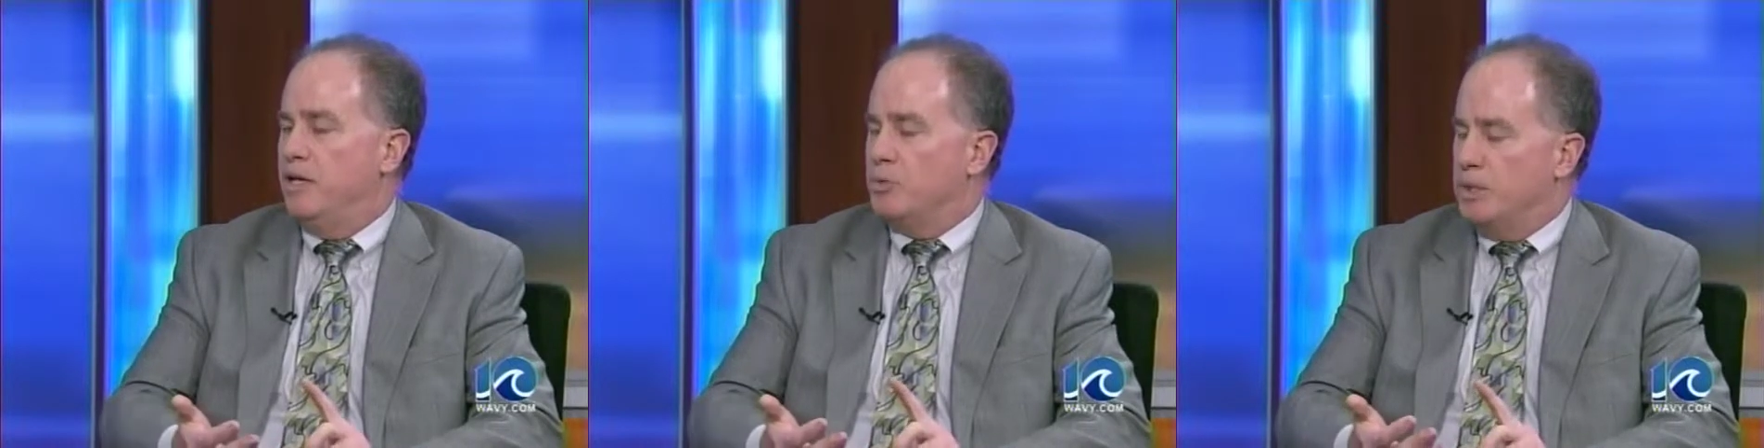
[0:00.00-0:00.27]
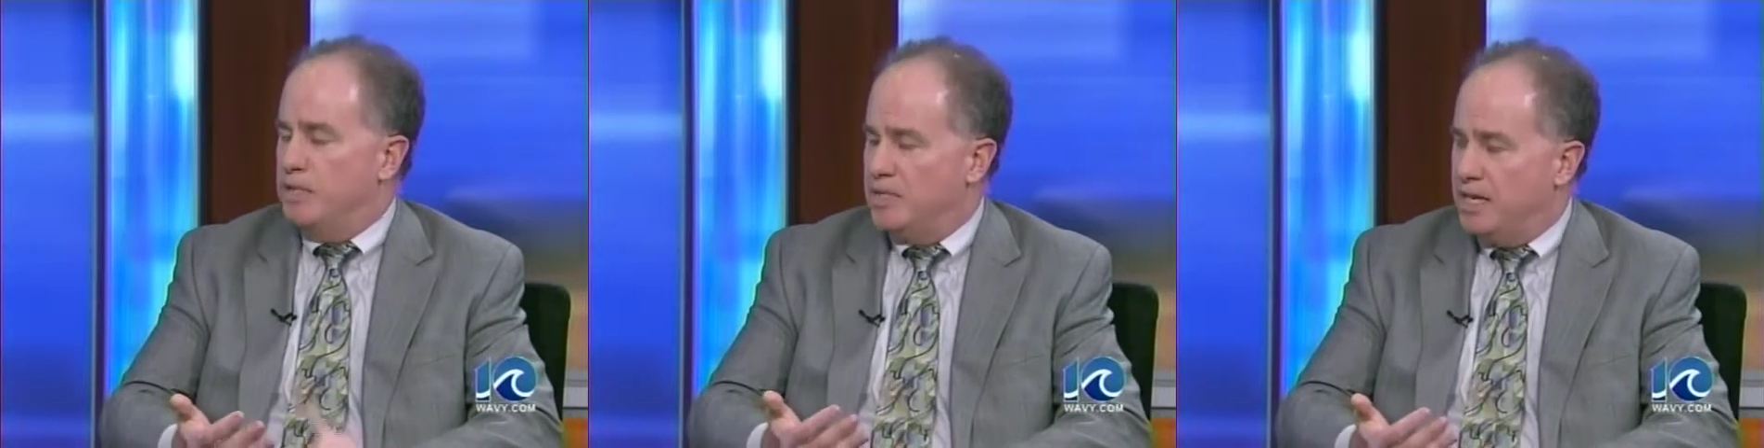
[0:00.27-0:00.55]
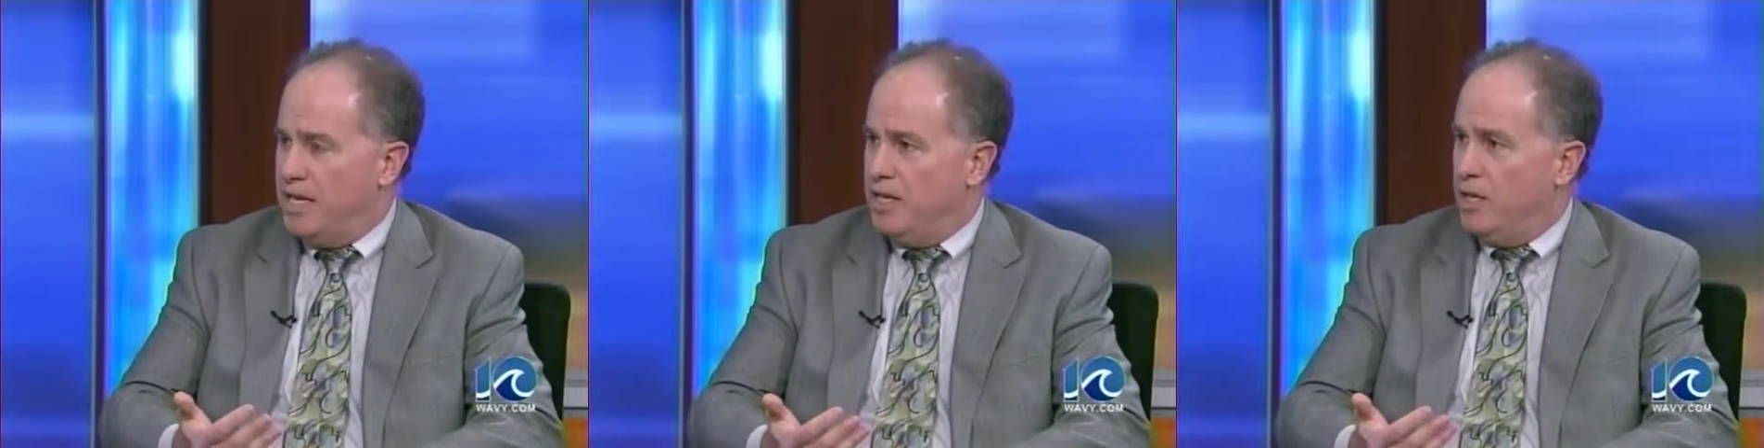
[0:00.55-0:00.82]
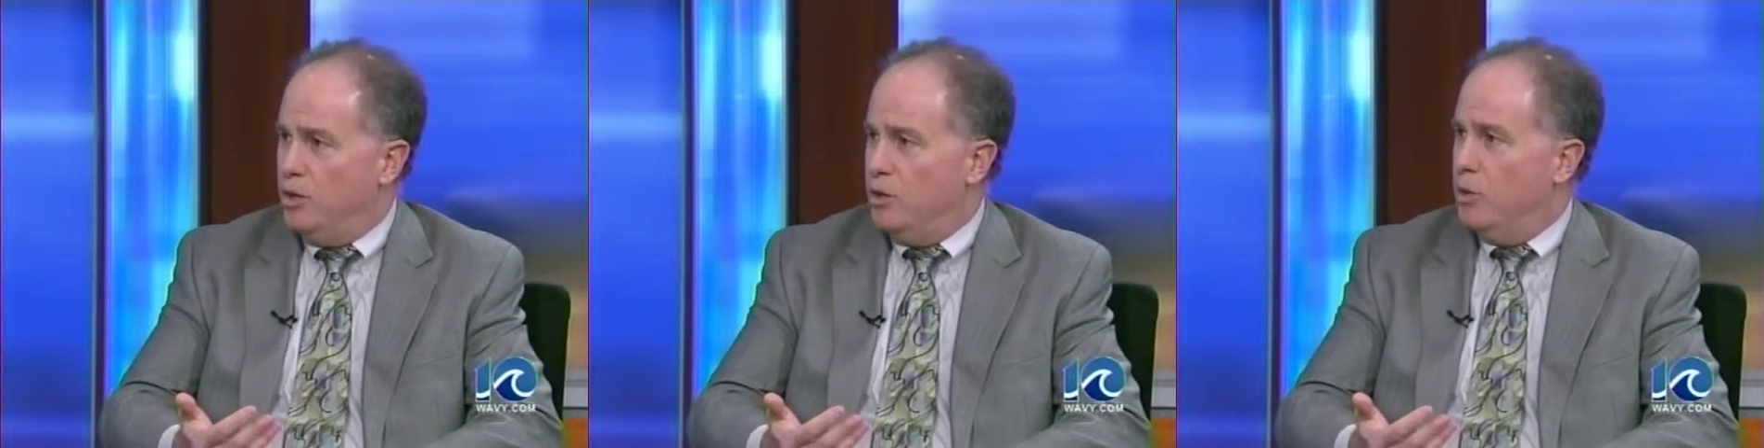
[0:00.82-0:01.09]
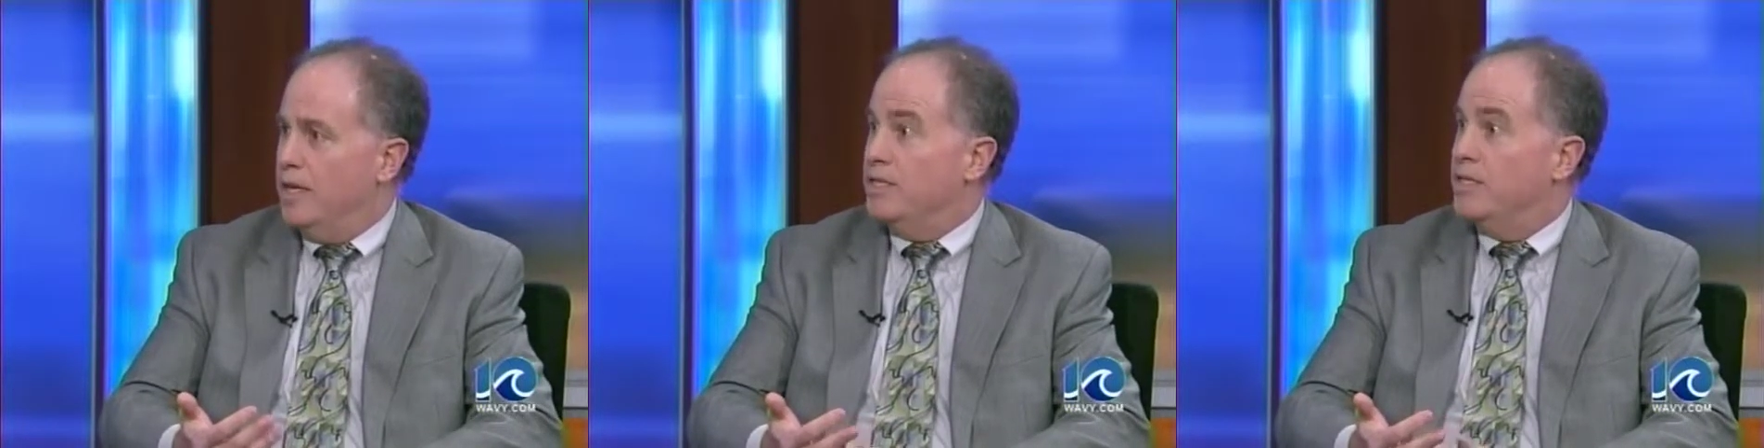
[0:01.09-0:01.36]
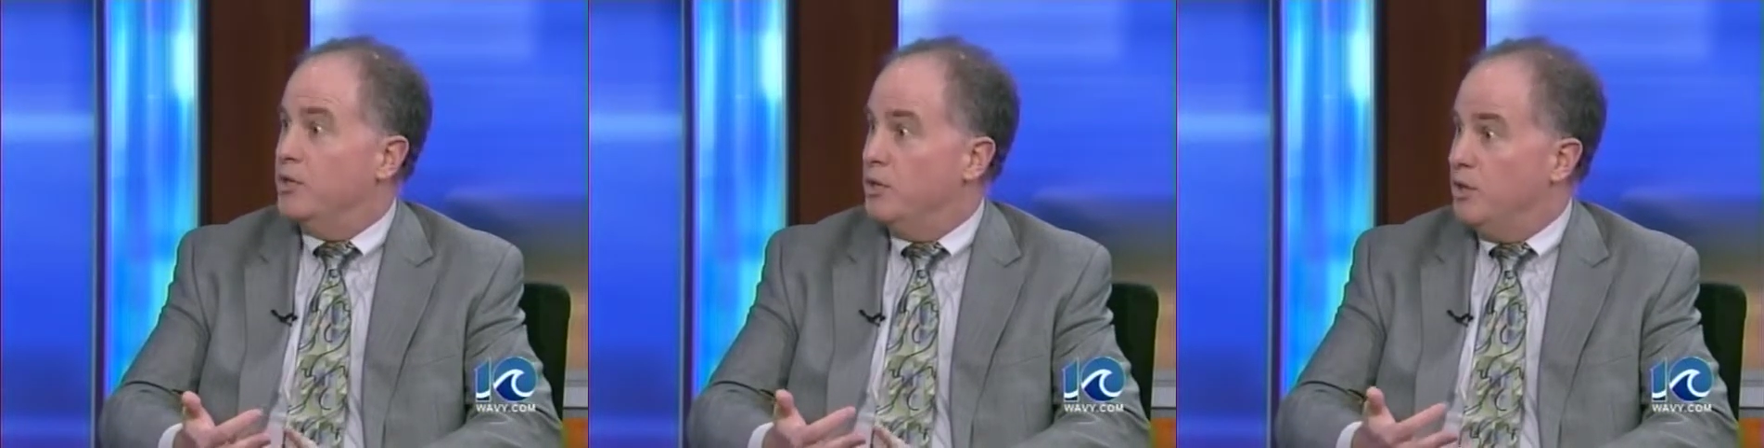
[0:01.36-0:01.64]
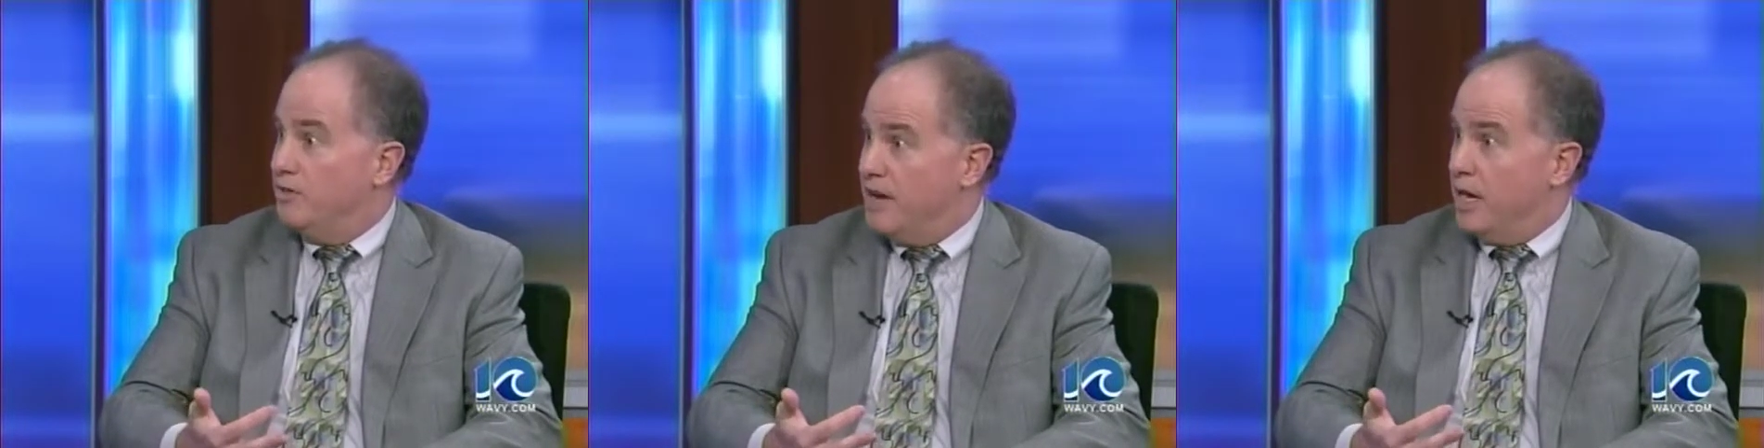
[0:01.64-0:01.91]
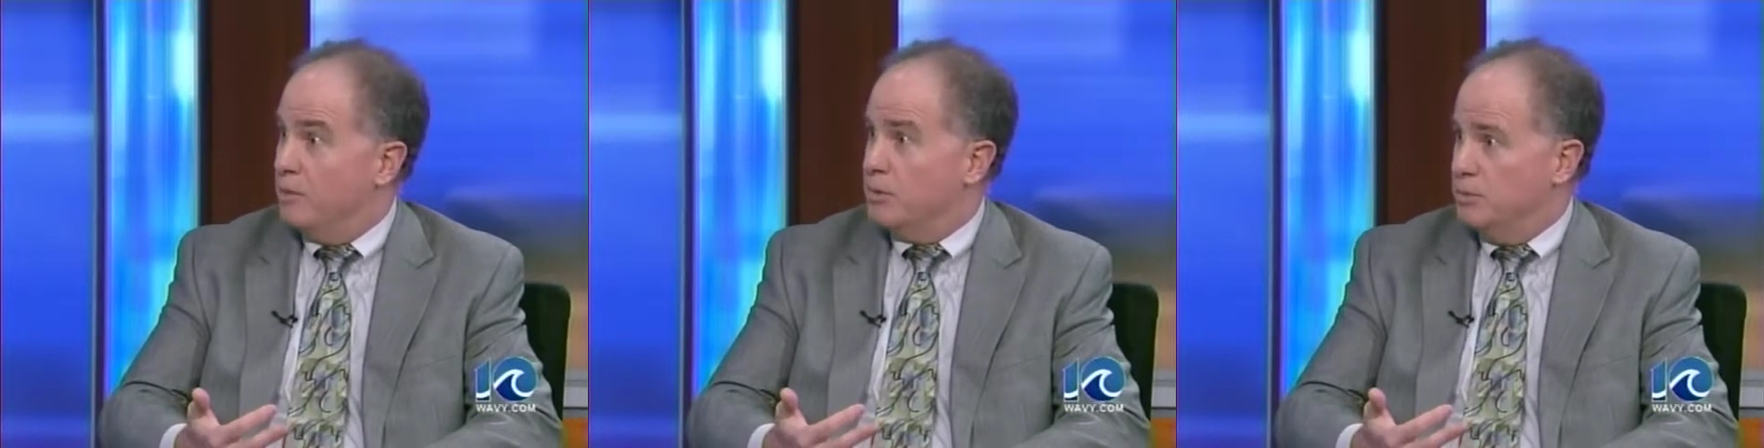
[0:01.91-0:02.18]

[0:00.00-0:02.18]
is we see you until you develop